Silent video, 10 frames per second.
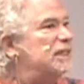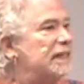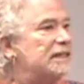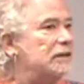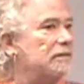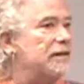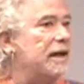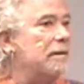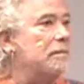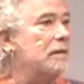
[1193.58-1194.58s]
to 6 of
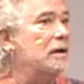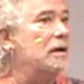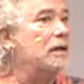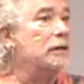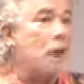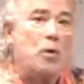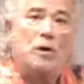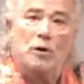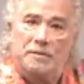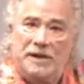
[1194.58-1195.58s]
them
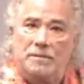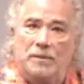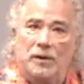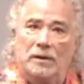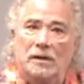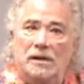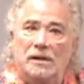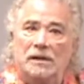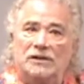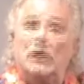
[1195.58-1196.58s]
local people.
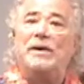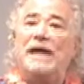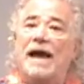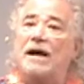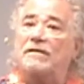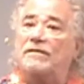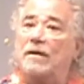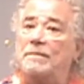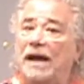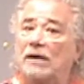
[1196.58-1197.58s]
So we
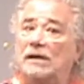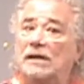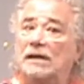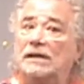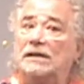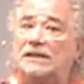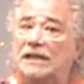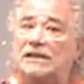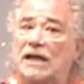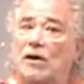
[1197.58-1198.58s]
have about
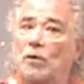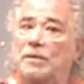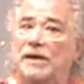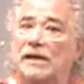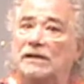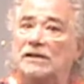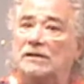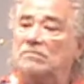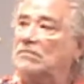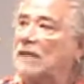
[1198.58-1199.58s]
60
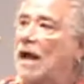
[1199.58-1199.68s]
openings,